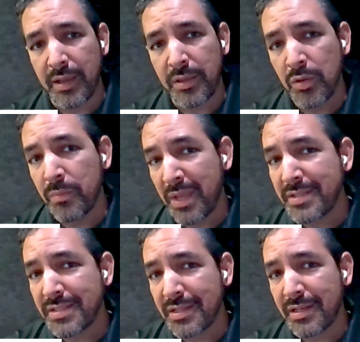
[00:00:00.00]
you
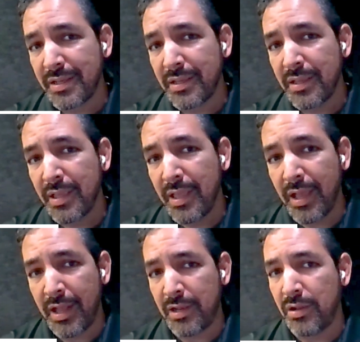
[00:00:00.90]
basically
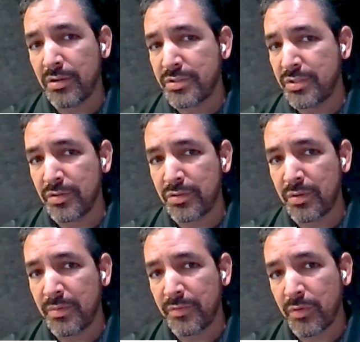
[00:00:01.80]
unlock
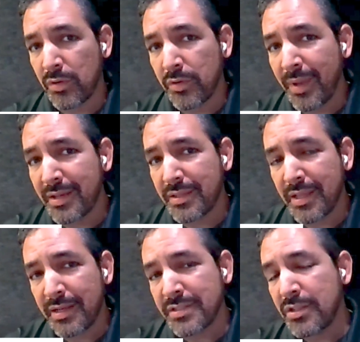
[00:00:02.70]
geothermal for all humanity.
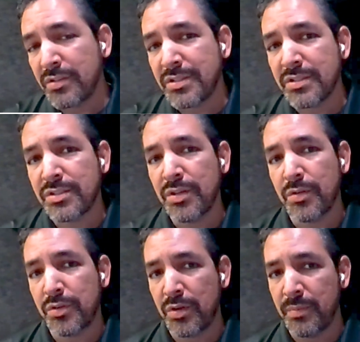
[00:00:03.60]
And it's not just
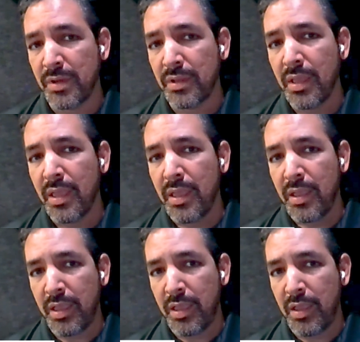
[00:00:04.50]
geothermal
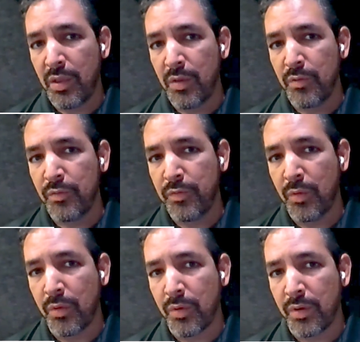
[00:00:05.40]

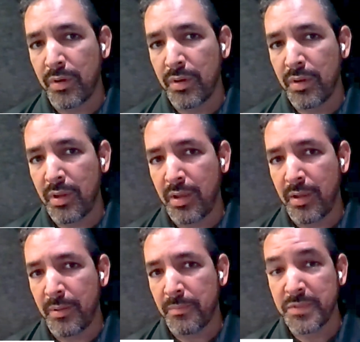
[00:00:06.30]
for
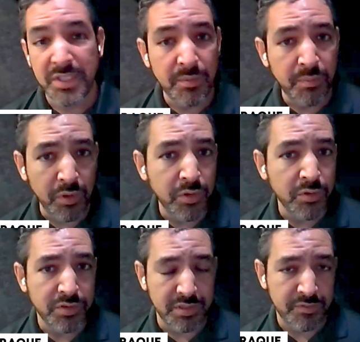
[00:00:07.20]
simple
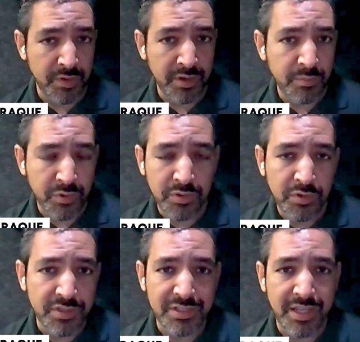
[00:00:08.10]
uses, very important
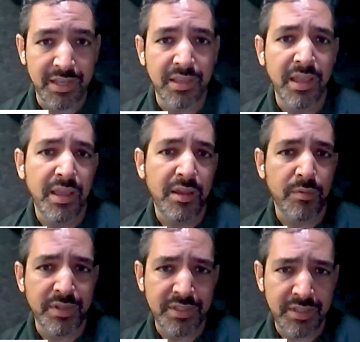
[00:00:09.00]
uses like
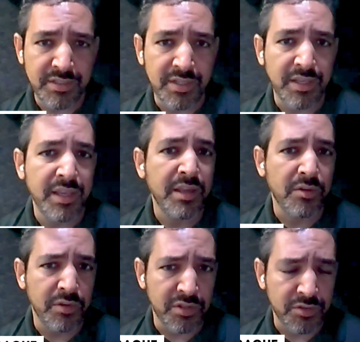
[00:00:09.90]
residential heating
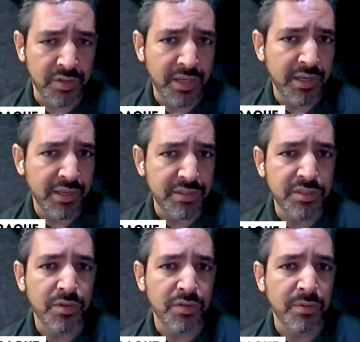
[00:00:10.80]
or industrial heating. It's
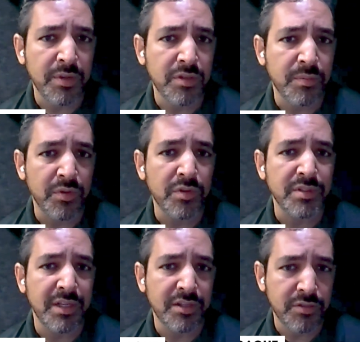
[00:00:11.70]
geothermal to
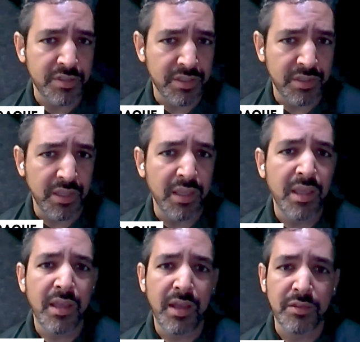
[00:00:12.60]
produce electricity
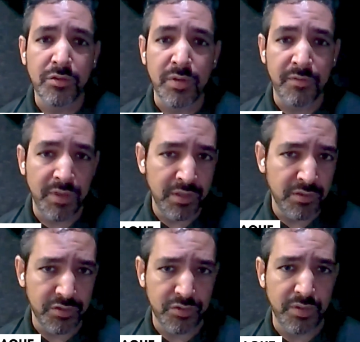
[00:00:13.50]
and to drive
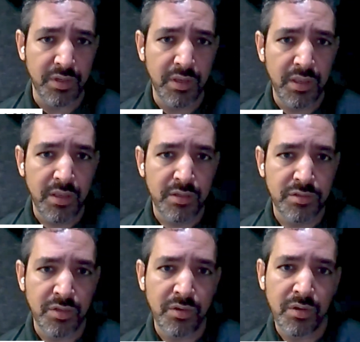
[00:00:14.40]
industry.
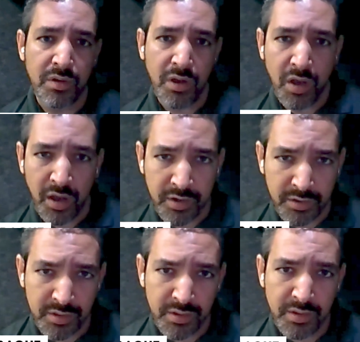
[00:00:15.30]
So
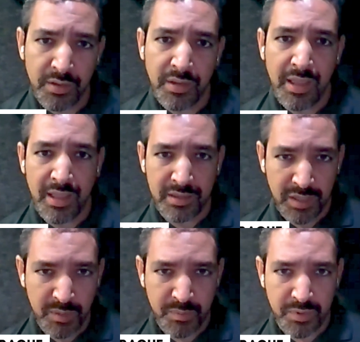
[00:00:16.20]
hotter and
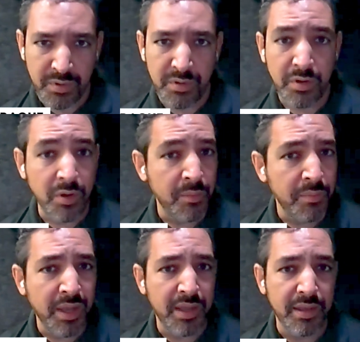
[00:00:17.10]
deeper
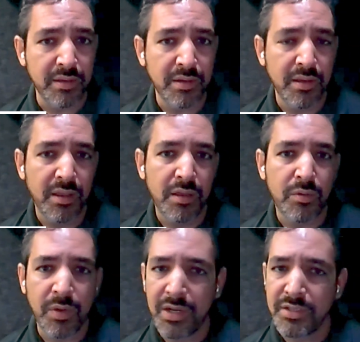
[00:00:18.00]
combined
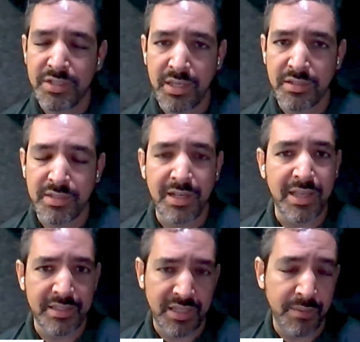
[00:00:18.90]
really change the
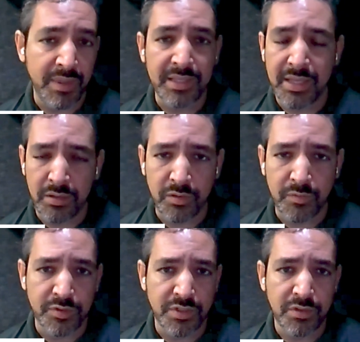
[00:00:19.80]
landscape and the outlook
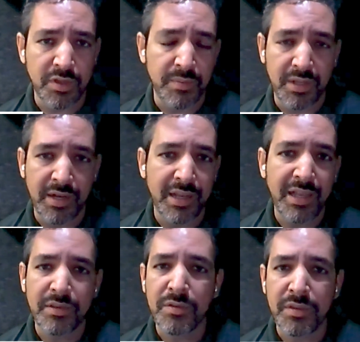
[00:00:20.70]
for geothermal. And I
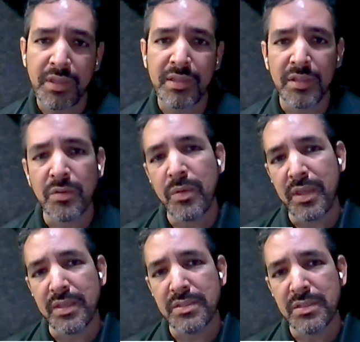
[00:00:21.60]
like to think that
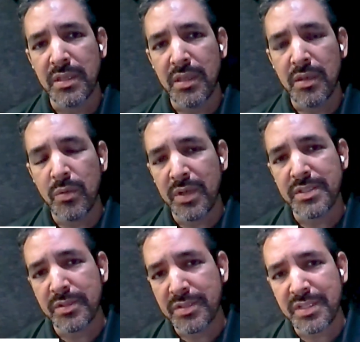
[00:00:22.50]
Quaise,
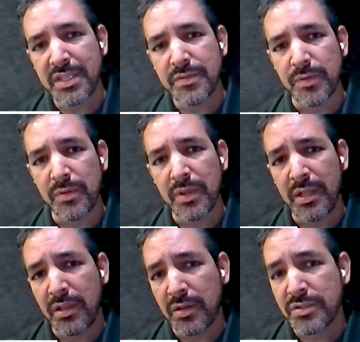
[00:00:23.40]
once successful,
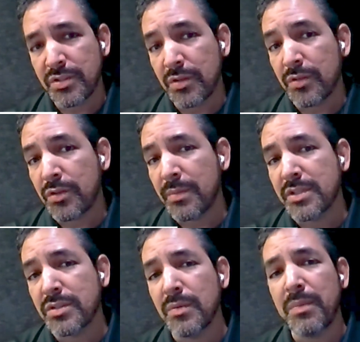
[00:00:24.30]
unlocks
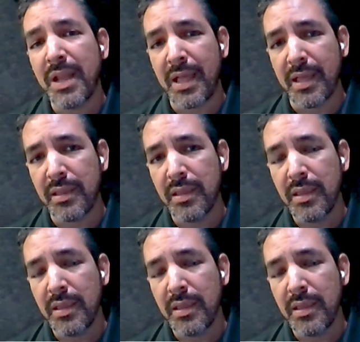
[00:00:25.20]
geothermal supply